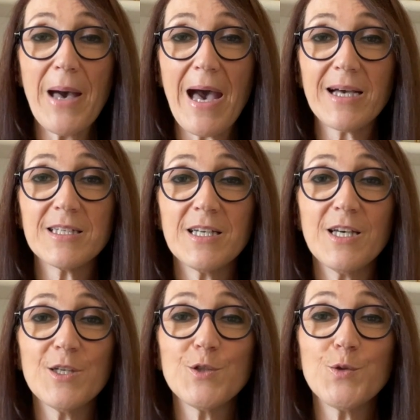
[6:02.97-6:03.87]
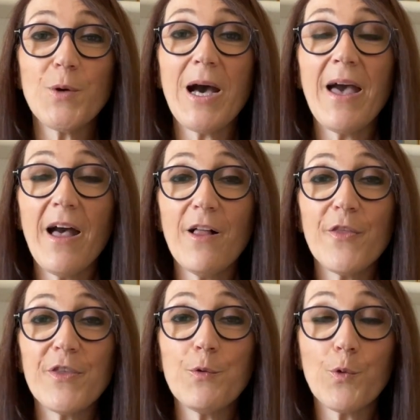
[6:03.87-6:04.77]
back to a
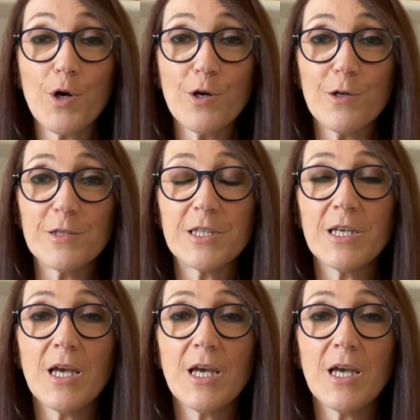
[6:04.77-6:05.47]
healthy world